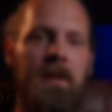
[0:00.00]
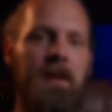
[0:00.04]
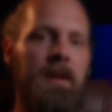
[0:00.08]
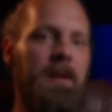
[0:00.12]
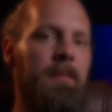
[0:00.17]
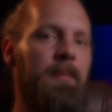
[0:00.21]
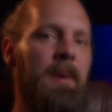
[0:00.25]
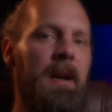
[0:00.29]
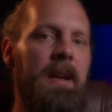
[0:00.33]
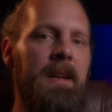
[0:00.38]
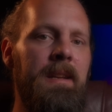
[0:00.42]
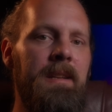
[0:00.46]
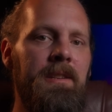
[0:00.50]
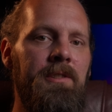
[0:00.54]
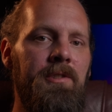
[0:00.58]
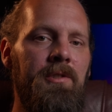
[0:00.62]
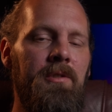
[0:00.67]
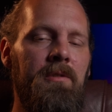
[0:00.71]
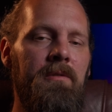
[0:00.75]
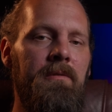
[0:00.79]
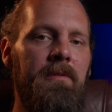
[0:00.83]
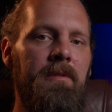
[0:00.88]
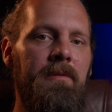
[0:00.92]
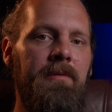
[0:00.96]
In my
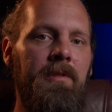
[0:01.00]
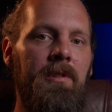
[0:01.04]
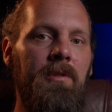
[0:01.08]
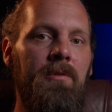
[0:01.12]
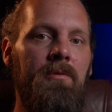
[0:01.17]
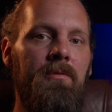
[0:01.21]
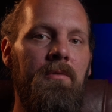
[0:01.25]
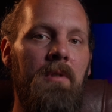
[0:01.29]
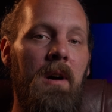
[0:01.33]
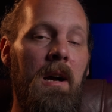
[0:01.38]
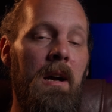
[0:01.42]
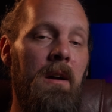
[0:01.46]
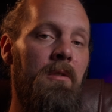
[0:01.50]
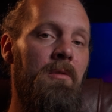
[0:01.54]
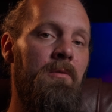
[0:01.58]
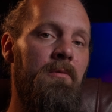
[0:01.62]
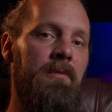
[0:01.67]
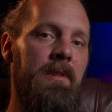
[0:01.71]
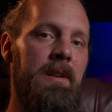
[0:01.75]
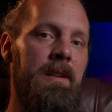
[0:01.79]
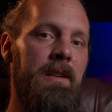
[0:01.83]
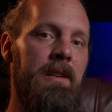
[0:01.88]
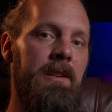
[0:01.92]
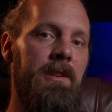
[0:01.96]
initial review, I
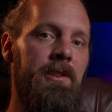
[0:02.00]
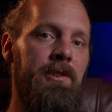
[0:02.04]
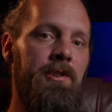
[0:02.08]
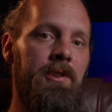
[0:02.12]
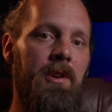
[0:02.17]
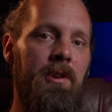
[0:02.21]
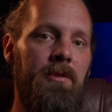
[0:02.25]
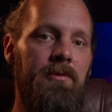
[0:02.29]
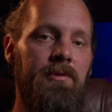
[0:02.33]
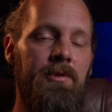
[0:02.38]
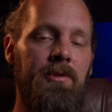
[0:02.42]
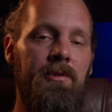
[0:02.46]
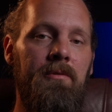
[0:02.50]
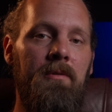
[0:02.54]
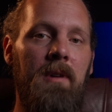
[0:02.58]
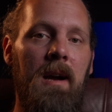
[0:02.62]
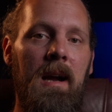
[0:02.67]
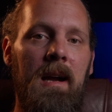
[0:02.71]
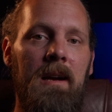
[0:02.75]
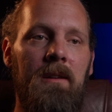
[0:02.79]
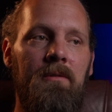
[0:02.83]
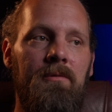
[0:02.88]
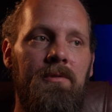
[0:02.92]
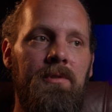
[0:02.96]
already showed you
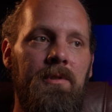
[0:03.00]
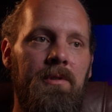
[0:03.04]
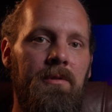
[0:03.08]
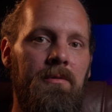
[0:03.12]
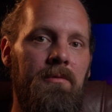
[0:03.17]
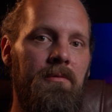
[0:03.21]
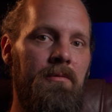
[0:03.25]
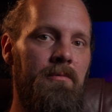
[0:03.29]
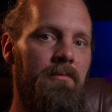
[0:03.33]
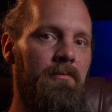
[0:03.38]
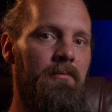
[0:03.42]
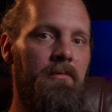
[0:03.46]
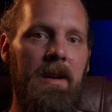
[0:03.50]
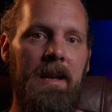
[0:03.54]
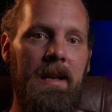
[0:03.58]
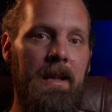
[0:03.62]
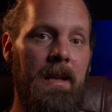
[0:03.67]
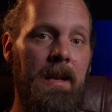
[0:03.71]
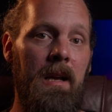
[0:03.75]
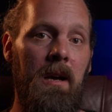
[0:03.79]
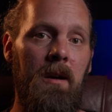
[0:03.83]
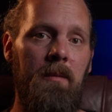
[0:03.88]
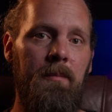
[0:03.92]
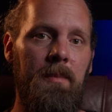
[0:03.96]
how to rig
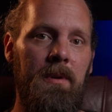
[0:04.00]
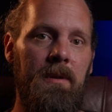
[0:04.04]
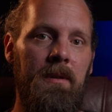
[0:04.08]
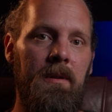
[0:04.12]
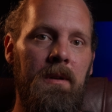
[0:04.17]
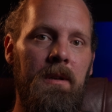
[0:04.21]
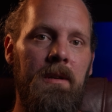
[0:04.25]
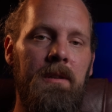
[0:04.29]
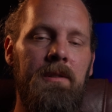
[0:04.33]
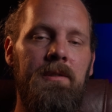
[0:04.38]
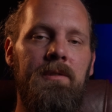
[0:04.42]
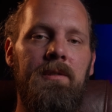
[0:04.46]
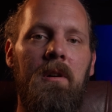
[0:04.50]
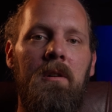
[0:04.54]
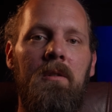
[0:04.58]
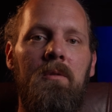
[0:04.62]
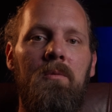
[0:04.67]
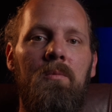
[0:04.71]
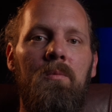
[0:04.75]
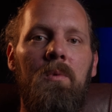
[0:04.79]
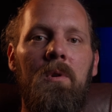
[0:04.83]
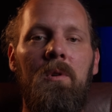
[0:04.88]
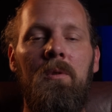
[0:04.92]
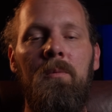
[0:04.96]
it up,
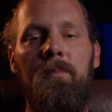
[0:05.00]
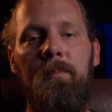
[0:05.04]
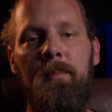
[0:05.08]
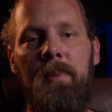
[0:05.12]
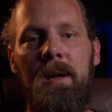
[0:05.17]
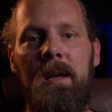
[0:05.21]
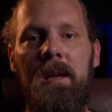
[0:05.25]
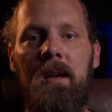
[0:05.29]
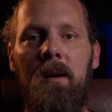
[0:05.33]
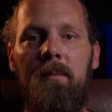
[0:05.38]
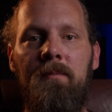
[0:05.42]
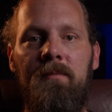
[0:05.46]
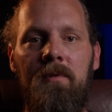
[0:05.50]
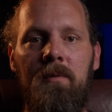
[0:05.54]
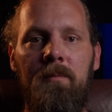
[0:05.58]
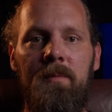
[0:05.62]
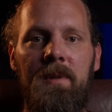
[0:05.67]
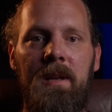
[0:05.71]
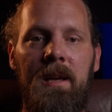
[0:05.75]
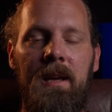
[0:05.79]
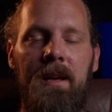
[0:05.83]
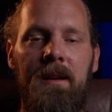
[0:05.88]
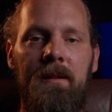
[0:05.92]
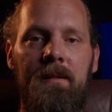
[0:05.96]
so we'll pick up
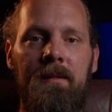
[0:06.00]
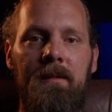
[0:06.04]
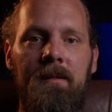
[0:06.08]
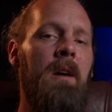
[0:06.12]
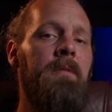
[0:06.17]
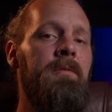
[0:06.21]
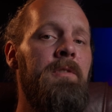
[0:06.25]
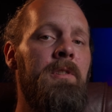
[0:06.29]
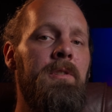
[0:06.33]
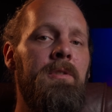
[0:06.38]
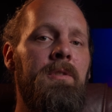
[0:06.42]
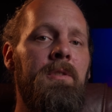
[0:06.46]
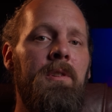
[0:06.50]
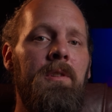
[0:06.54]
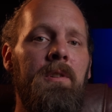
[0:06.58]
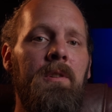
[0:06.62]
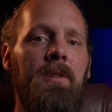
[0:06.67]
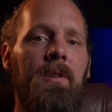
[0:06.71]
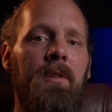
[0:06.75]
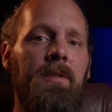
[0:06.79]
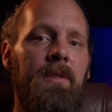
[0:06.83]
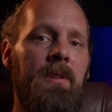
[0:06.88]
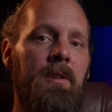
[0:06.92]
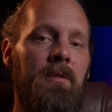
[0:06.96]
from there. After
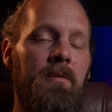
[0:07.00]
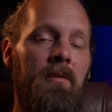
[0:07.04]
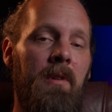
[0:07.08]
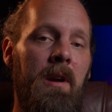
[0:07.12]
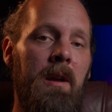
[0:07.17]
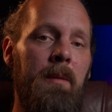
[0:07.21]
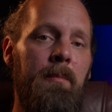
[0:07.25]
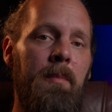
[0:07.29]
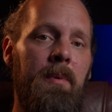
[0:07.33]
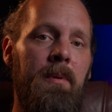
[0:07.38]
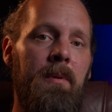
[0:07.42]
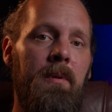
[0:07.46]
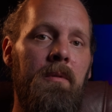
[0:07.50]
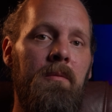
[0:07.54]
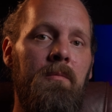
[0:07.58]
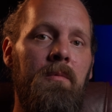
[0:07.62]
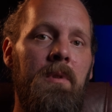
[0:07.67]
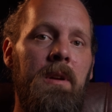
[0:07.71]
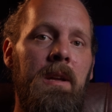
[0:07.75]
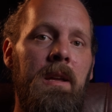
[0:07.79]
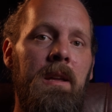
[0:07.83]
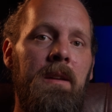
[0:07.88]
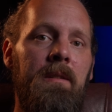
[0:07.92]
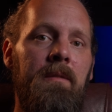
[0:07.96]
turning on the grip,
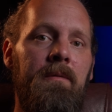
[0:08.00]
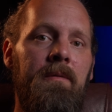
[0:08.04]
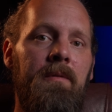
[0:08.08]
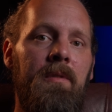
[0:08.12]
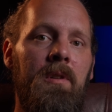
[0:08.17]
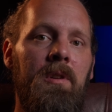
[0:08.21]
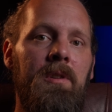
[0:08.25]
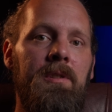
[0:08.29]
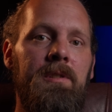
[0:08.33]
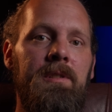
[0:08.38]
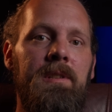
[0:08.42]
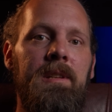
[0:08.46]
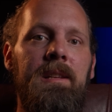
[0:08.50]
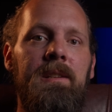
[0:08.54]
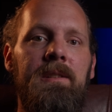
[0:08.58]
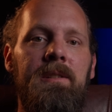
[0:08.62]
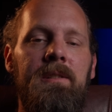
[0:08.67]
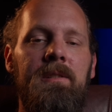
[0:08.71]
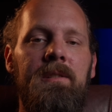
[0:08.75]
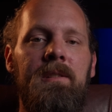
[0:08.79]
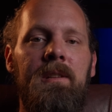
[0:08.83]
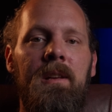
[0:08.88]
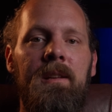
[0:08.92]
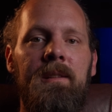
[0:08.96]
we first need
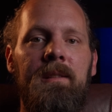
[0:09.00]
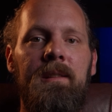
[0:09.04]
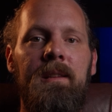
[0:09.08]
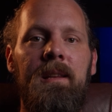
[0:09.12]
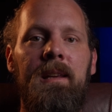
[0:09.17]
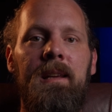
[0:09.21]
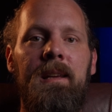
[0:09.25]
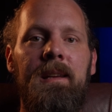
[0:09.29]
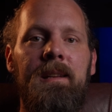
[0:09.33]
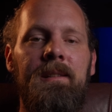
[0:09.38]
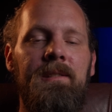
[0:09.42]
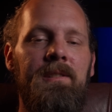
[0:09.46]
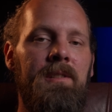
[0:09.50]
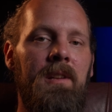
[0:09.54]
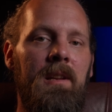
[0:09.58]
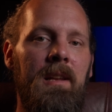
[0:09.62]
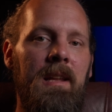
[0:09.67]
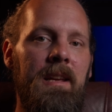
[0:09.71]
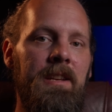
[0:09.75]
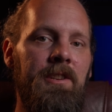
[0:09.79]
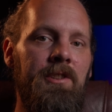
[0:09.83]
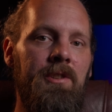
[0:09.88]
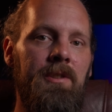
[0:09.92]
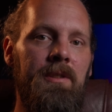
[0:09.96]
to set the
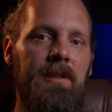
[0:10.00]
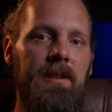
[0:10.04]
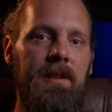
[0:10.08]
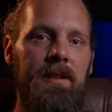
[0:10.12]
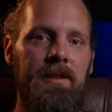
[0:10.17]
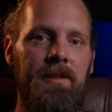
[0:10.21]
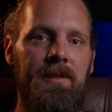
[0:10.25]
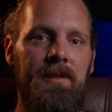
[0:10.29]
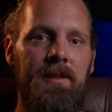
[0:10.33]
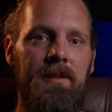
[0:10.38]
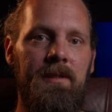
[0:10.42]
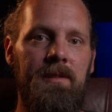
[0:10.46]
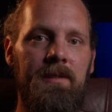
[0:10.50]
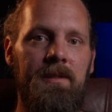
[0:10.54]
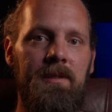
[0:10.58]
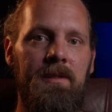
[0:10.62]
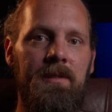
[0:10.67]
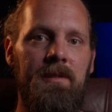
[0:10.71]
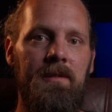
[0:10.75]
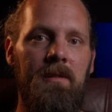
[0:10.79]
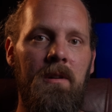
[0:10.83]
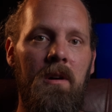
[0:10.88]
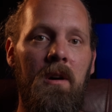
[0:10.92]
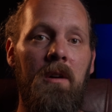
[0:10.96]
installation
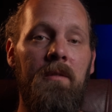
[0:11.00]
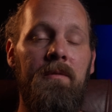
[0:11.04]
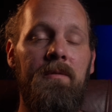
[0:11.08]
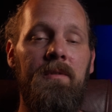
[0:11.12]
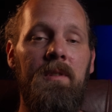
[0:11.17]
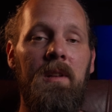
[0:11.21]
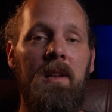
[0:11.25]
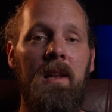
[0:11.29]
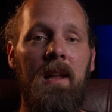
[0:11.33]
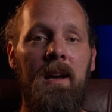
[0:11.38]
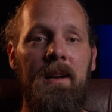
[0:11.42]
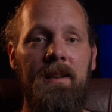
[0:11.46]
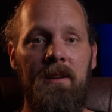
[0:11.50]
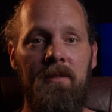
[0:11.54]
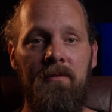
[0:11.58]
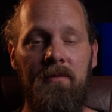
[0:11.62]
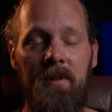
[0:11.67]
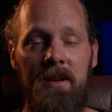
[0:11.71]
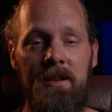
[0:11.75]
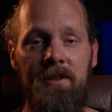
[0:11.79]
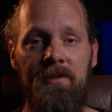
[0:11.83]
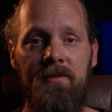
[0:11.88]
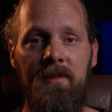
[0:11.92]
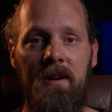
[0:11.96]
distance of the LiDAR
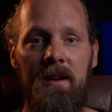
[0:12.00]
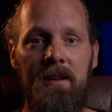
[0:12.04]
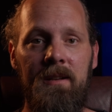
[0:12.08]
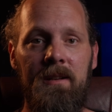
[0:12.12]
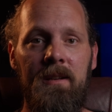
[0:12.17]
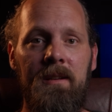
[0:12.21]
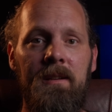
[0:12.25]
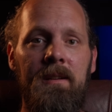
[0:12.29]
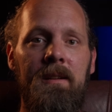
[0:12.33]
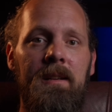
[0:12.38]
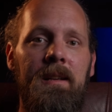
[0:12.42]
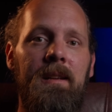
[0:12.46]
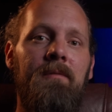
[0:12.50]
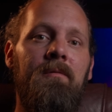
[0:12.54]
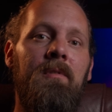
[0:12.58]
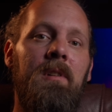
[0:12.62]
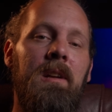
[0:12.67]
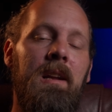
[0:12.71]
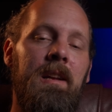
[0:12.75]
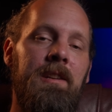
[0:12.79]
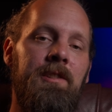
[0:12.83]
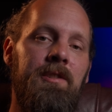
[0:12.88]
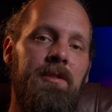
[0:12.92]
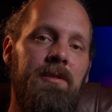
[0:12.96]
rangefinder in
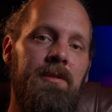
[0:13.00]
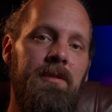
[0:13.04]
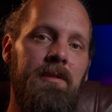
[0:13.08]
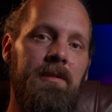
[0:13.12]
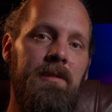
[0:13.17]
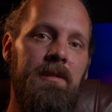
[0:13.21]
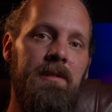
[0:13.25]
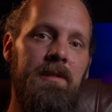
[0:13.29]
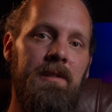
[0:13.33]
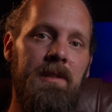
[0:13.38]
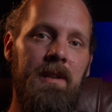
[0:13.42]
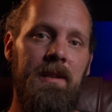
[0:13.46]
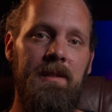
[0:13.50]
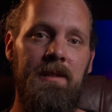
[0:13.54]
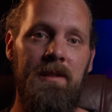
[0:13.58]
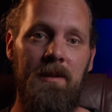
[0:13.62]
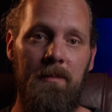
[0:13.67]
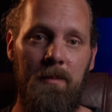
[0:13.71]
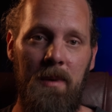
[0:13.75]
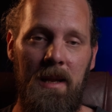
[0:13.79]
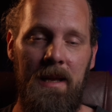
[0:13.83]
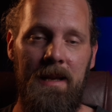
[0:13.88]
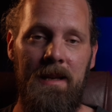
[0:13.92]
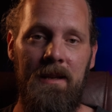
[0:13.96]
relation to the
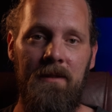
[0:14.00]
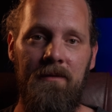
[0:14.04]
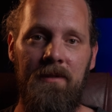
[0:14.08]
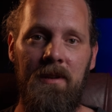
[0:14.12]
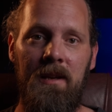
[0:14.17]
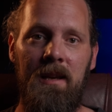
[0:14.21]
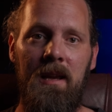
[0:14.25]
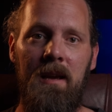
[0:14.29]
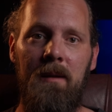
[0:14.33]
sensor plane of the